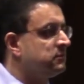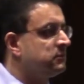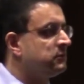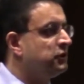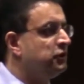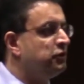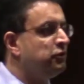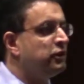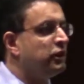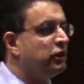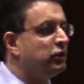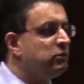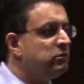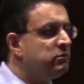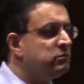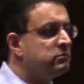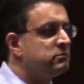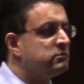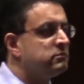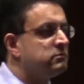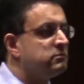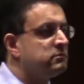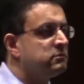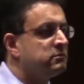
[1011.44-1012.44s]
Do you know?
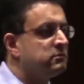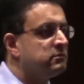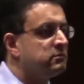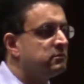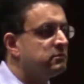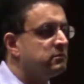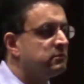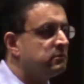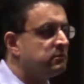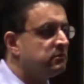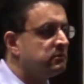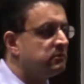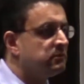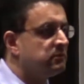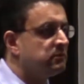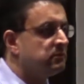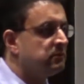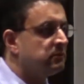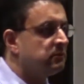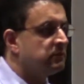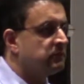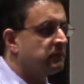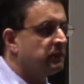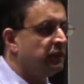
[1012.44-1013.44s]

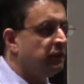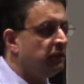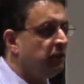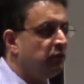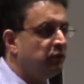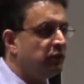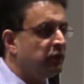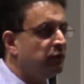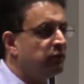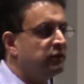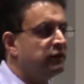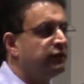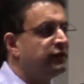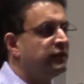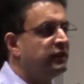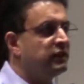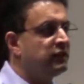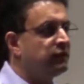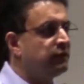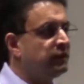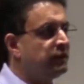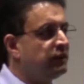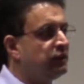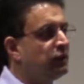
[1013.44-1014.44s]
You don't
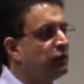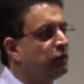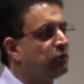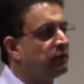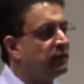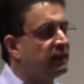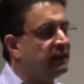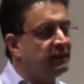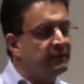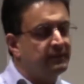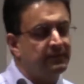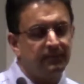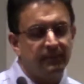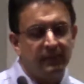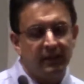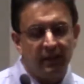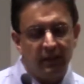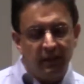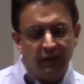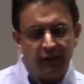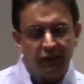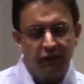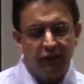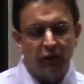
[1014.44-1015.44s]
definitively know, right?
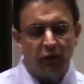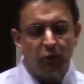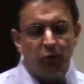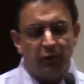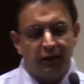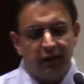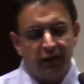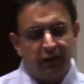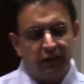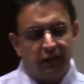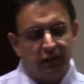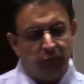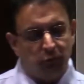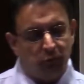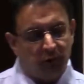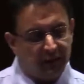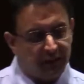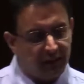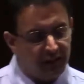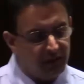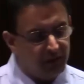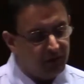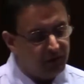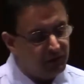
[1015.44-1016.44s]
So what
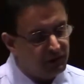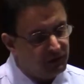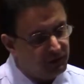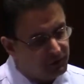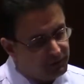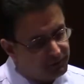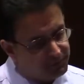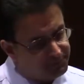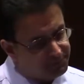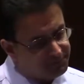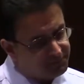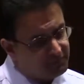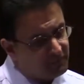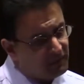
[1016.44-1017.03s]
can you do?